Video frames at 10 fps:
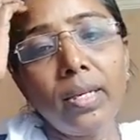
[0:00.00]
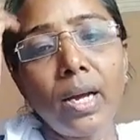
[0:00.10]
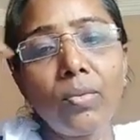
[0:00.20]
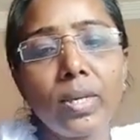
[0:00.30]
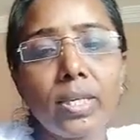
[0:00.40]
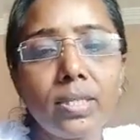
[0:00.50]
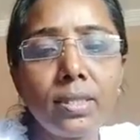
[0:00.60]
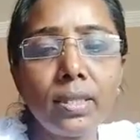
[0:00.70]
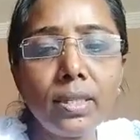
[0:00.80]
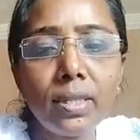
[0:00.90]
Now we can
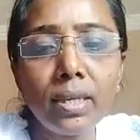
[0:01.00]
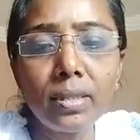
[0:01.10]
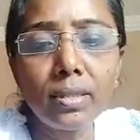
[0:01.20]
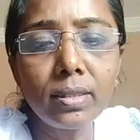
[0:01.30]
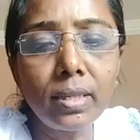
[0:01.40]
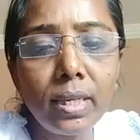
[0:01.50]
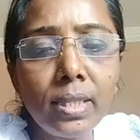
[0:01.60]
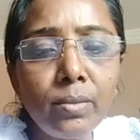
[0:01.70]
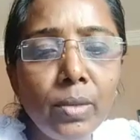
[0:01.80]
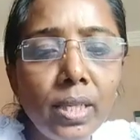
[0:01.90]
see that,
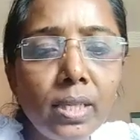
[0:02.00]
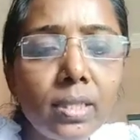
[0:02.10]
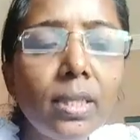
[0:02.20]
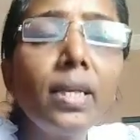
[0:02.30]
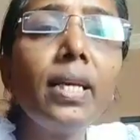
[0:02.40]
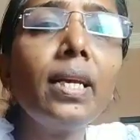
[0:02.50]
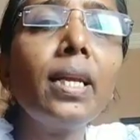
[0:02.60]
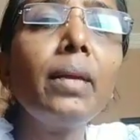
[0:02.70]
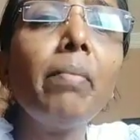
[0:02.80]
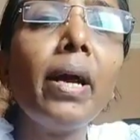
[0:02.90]
is mediation
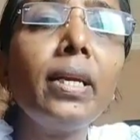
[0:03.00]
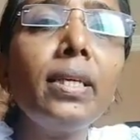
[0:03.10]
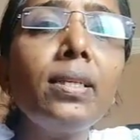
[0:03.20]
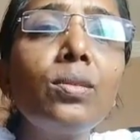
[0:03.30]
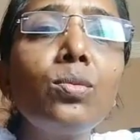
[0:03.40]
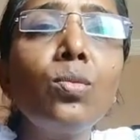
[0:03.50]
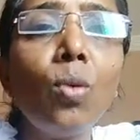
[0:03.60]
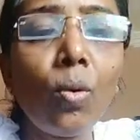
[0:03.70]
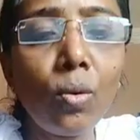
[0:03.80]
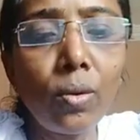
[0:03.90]
legally binding to
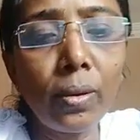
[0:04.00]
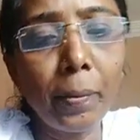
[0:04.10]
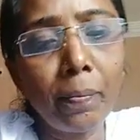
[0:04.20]
all?